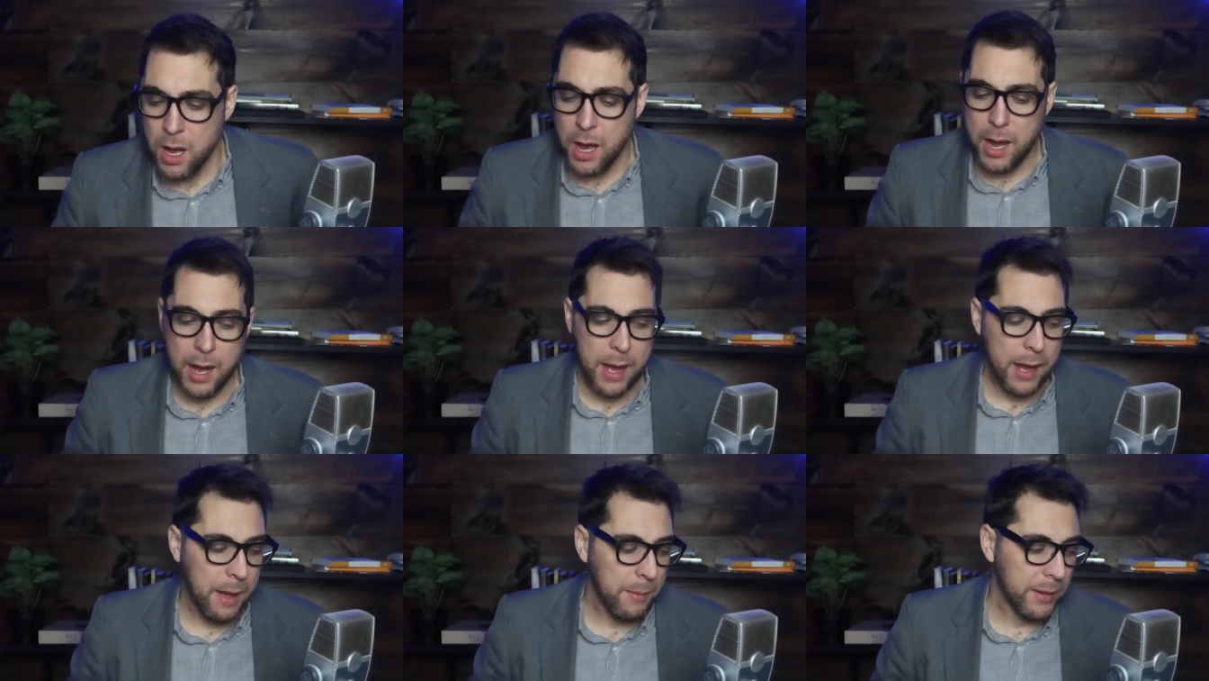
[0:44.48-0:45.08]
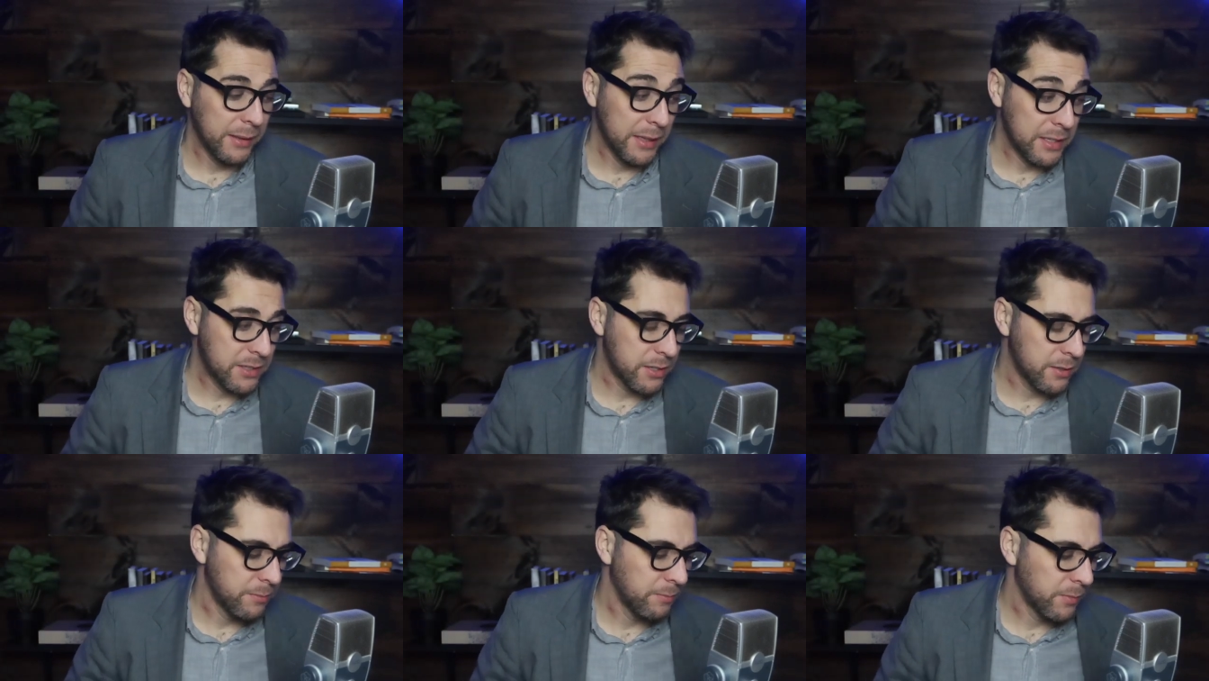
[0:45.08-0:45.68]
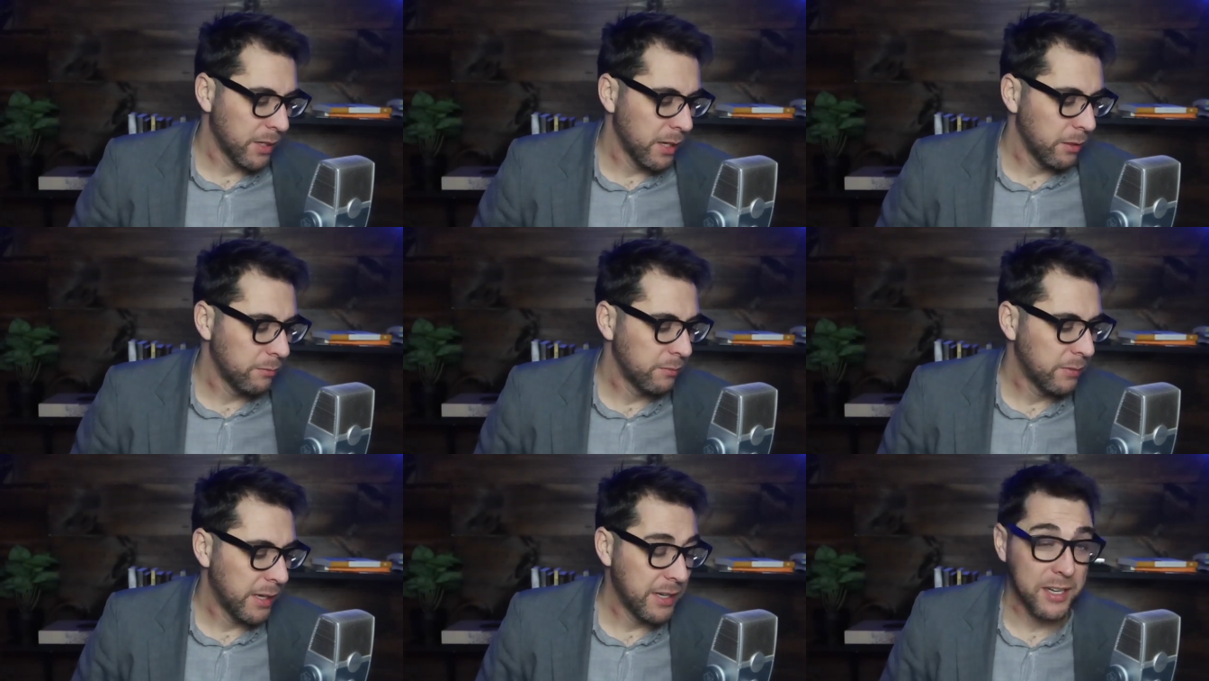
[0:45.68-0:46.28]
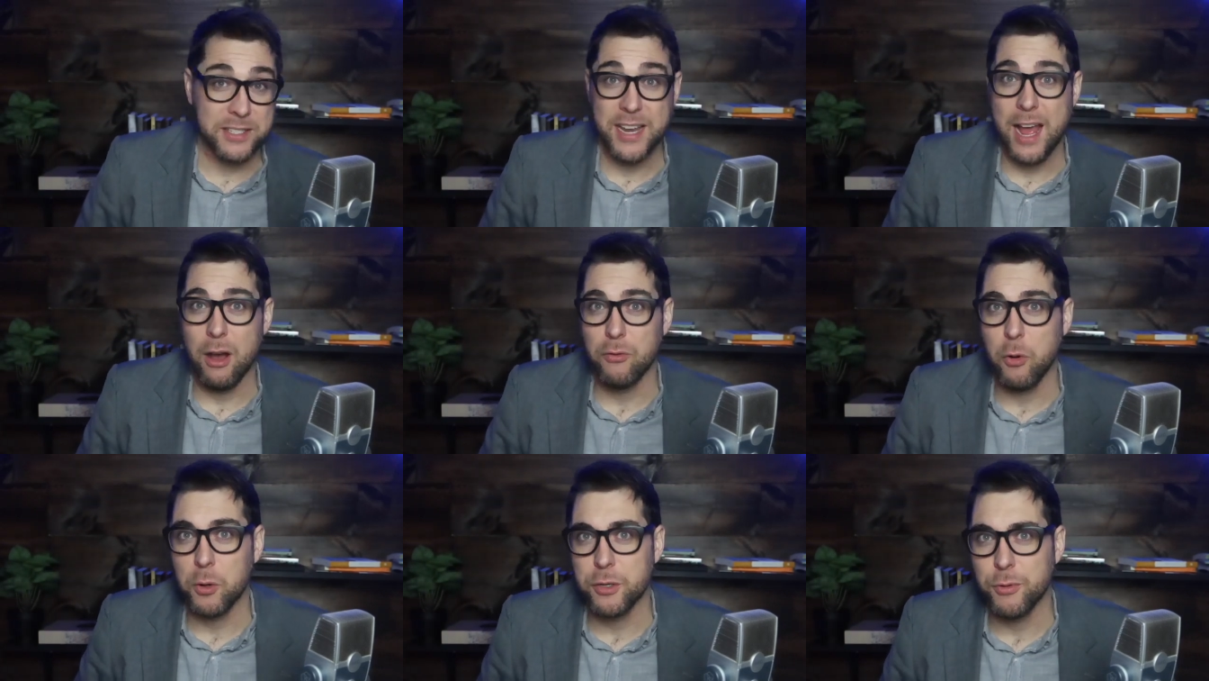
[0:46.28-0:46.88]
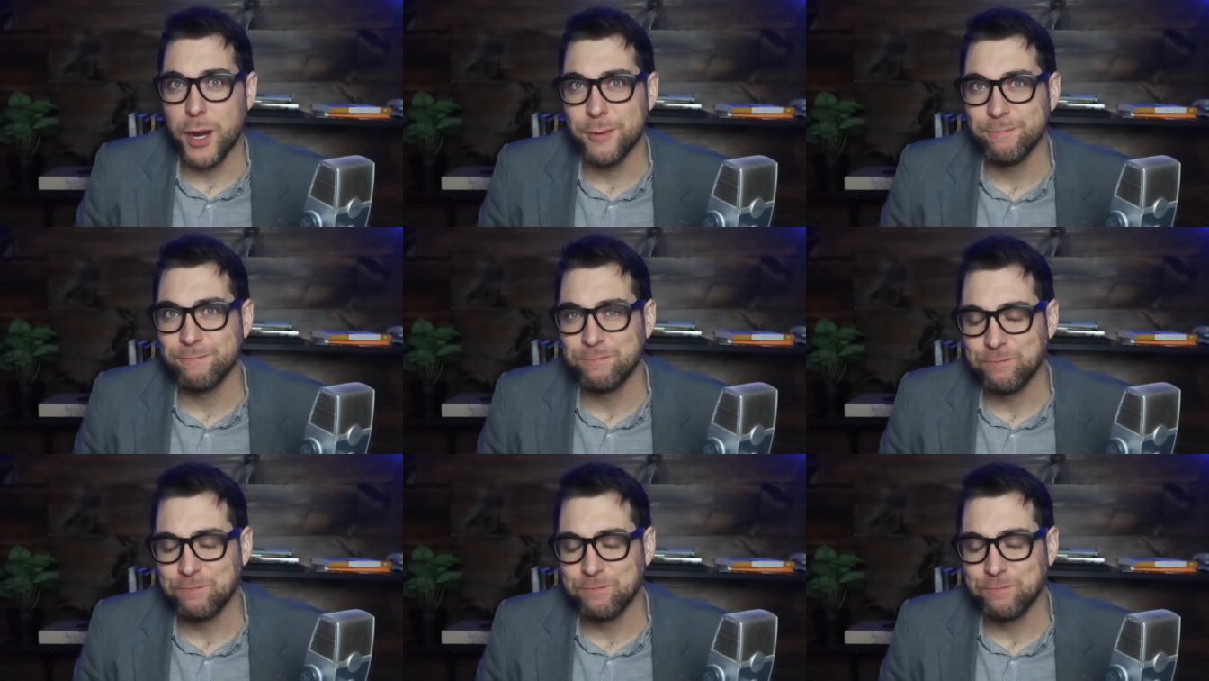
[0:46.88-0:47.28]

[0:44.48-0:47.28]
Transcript: Uh, at least, you know, he does now, of course, right?